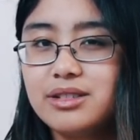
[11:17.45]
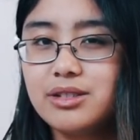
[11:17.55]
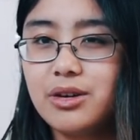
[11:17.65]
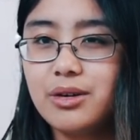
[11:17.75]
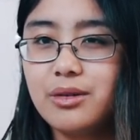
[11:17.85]

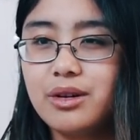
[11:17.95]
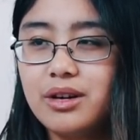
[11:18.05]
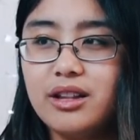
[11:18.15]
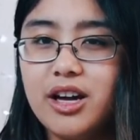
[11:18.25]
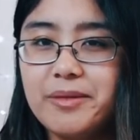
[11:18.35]
So
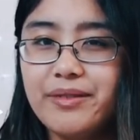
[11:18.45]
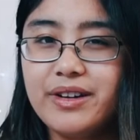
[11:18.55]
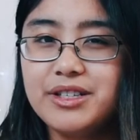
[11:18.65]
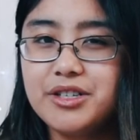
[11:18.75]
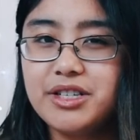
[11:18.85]
a lot of my
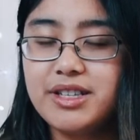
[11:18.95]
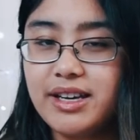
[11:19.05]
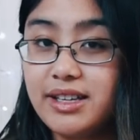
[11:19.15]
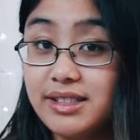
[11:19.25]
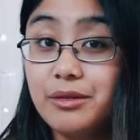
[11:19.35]
friends are just
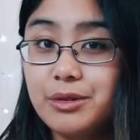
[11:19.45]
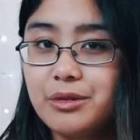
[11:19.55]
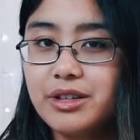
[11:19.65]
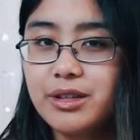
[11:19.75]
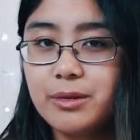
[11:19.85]
taking sound
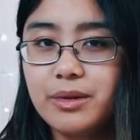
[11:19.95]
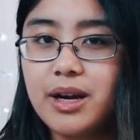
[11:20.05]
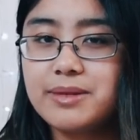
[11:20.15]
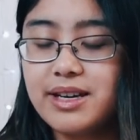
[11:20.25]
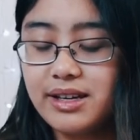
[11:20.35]
recording, but
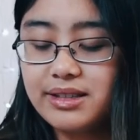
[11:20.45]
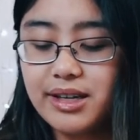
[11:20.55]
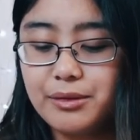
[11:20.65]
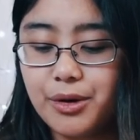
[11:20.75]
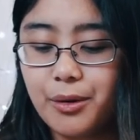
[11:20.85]
I'm taking
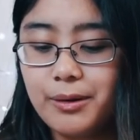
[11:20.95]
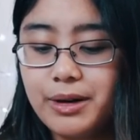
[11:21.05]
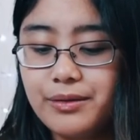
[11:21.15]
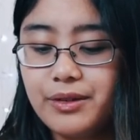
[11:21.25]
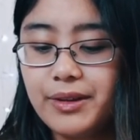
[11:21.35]
sound
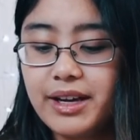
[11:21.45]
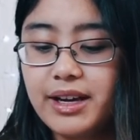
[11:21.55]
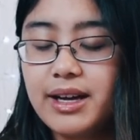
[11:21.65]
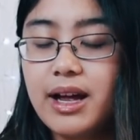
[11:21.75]
recording for like